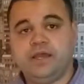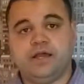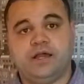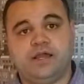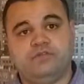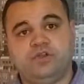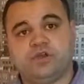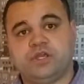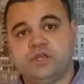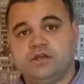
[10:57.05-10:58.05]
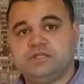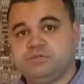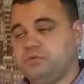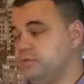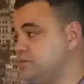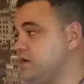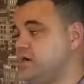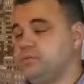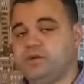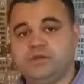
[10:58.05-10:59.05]
Uh, if you're curious about what I'm
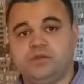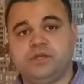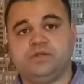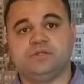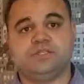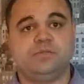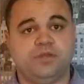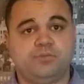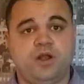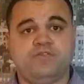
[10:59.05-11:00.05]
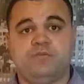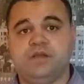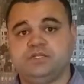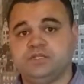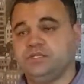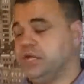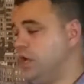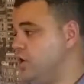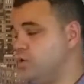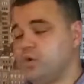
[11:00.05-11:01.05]
talking about, you can either send me a private message
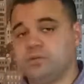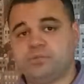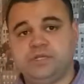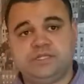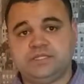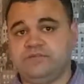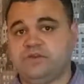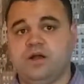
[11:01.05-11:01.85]
or please leave a